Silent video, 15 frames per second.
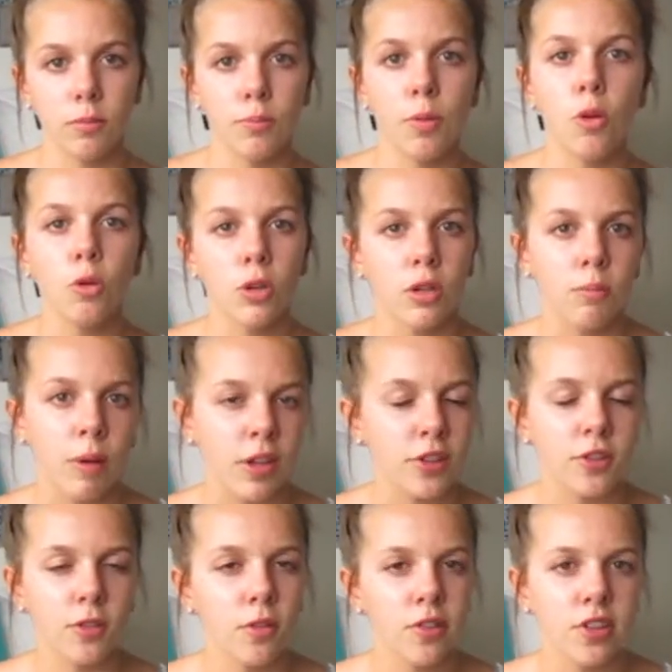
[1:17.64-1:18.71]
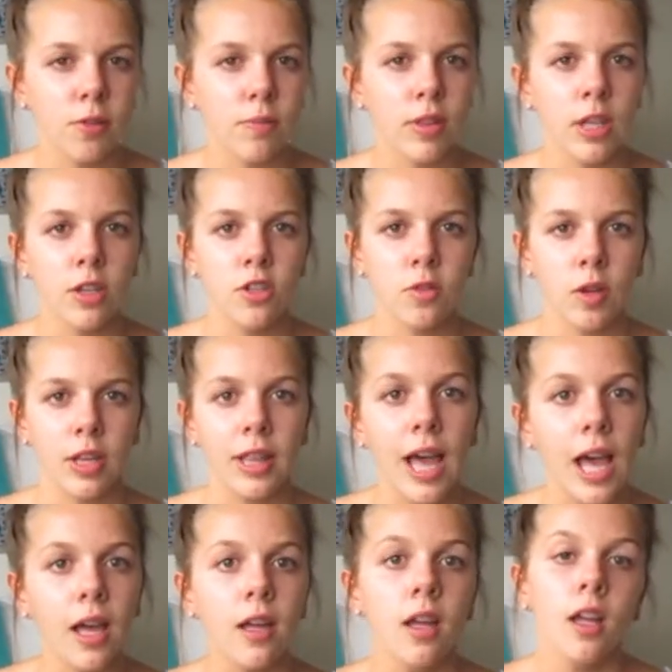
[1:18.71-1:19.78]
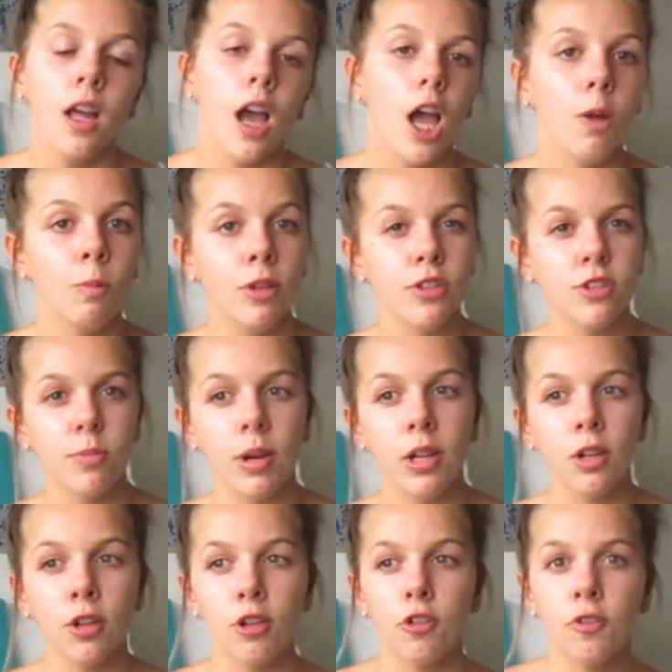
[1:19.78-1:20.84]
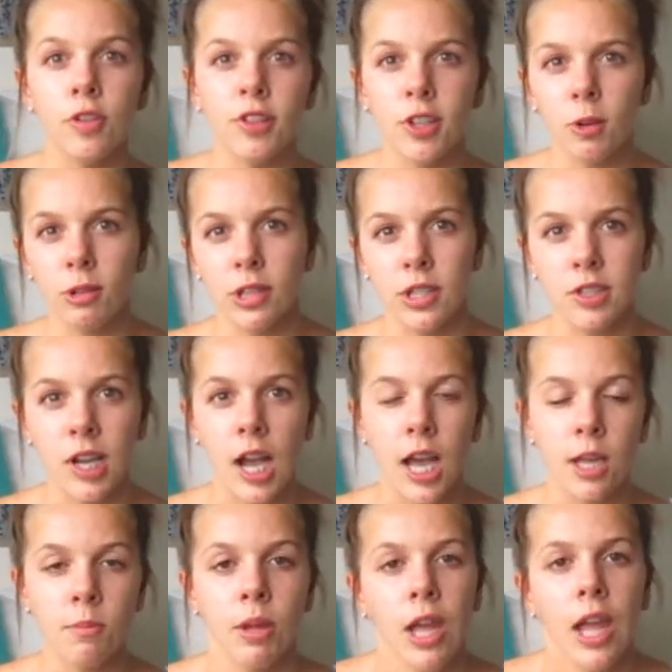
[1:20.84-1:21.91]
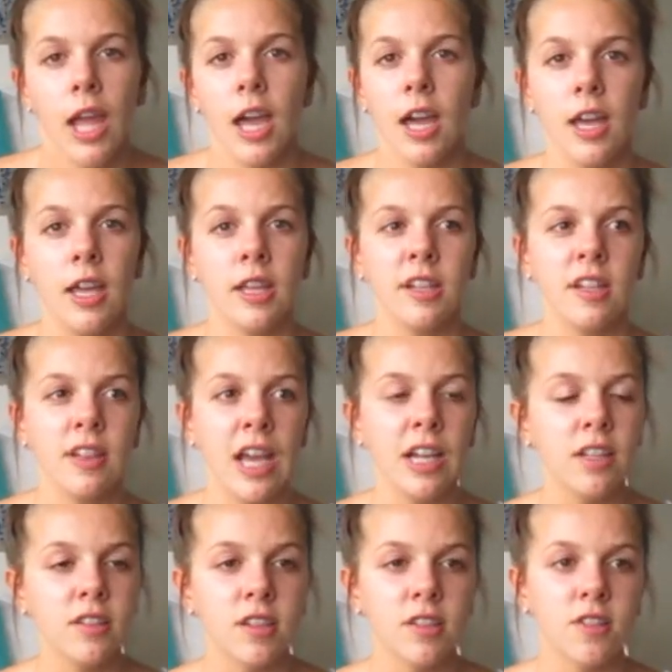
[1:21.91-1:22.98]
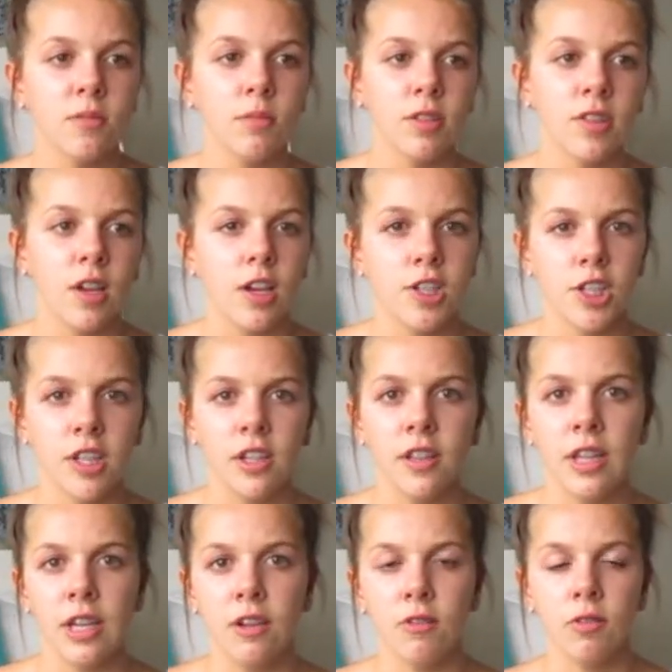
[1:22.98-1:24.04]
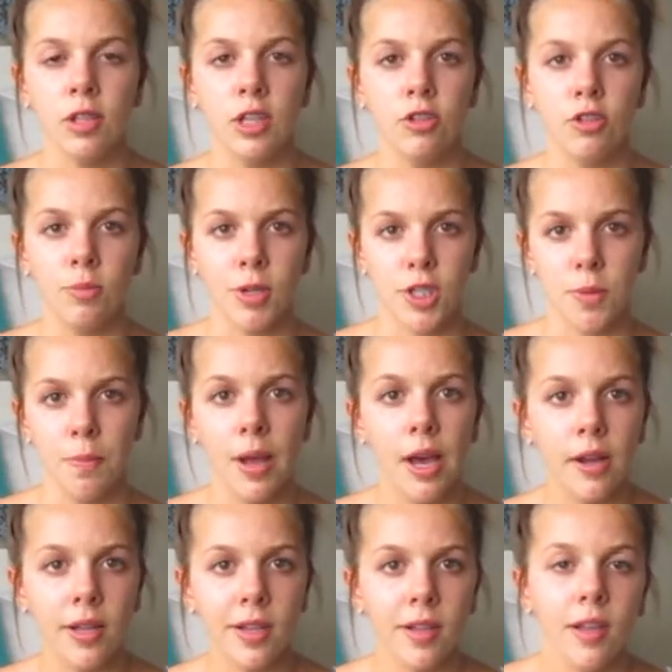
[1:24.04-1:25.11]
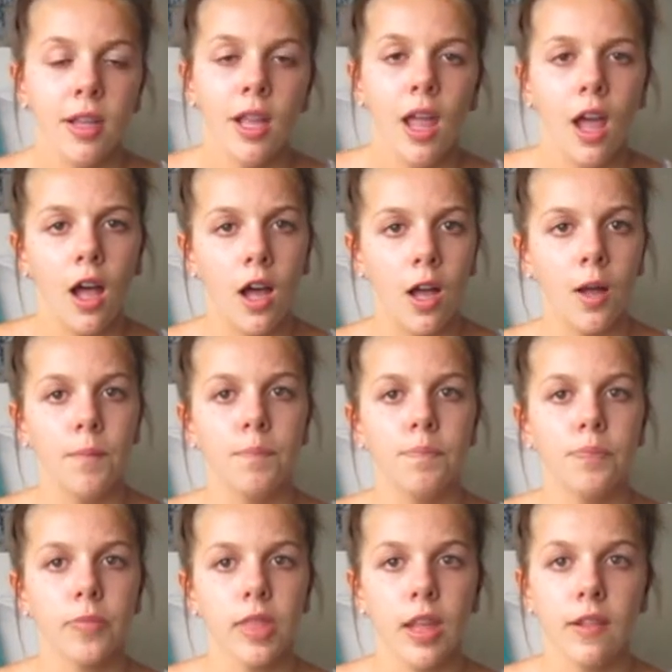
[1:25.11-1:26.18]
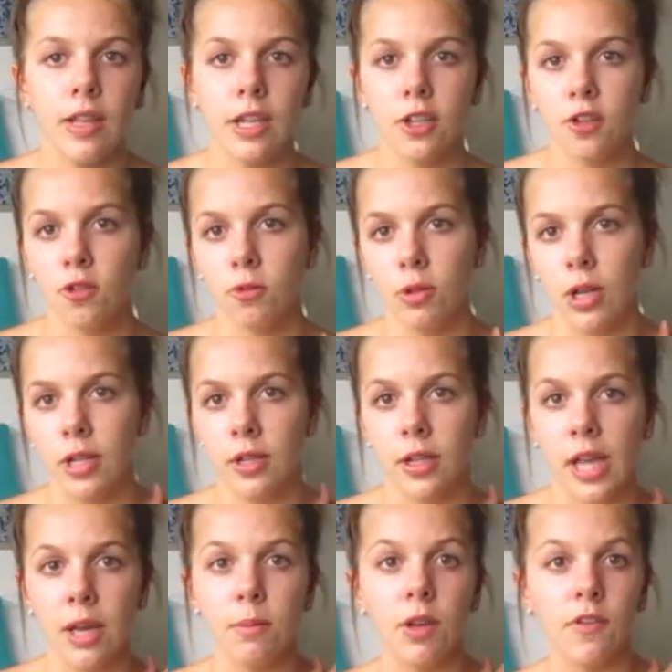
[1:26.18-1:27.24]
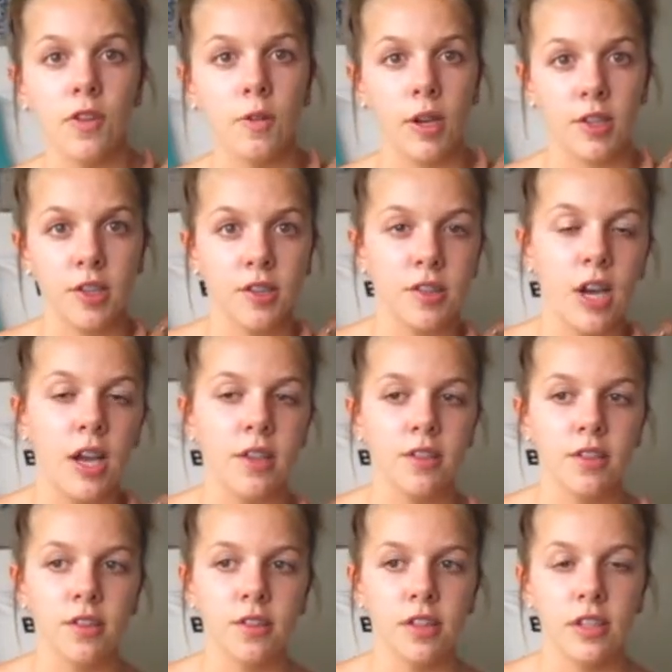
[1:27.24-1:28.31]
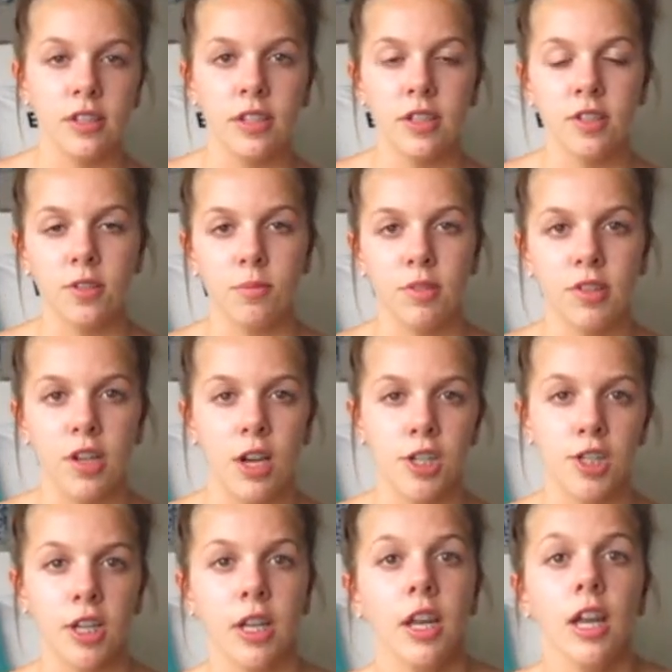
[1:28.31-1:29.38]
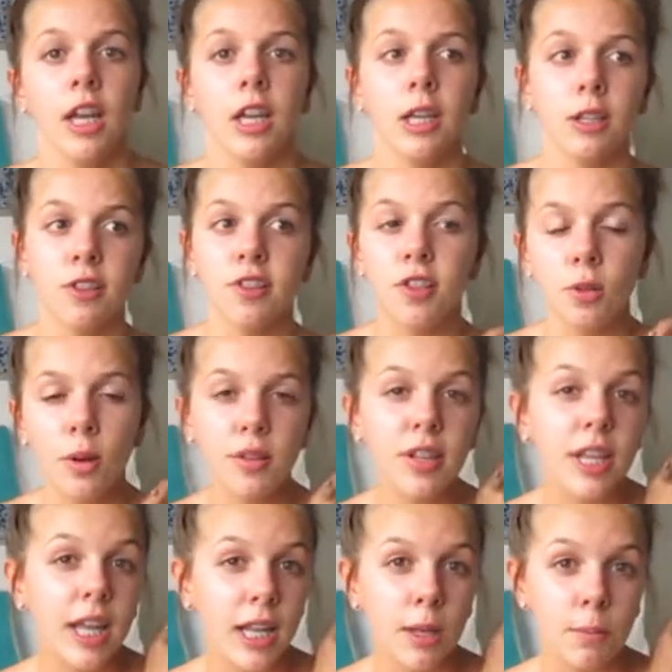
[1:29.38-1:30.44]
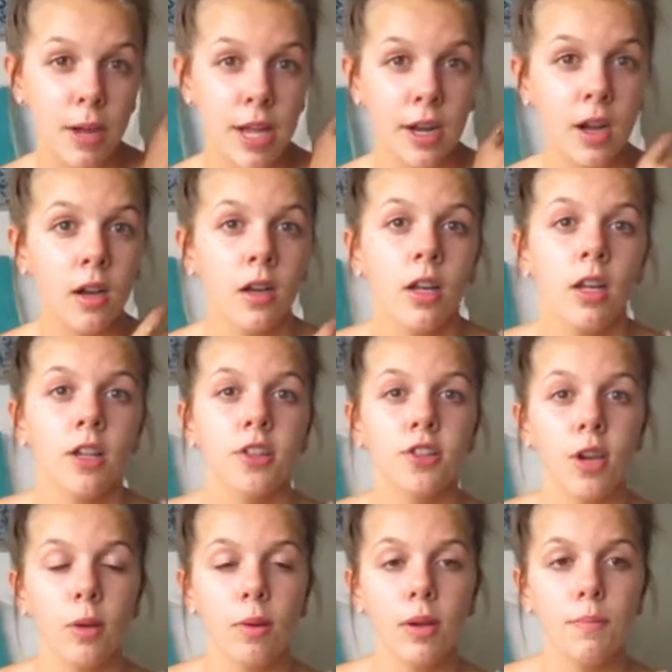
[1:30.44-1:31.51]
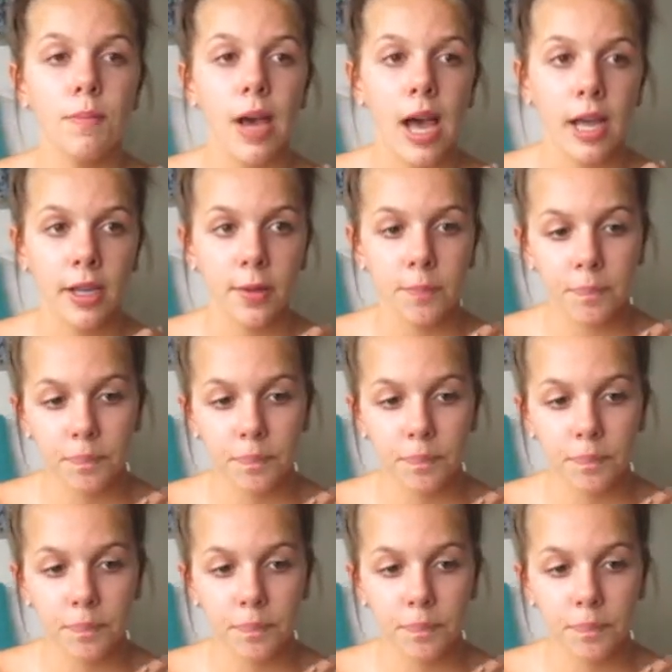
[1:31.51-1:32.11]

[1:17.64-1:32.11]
pulled a muscle or something doing that. I went to my local physio at the time and they just did some massaging and they didn't really do much about it. They just gave me a few exercises and did some massaging. It still wasn't getting better, so I went back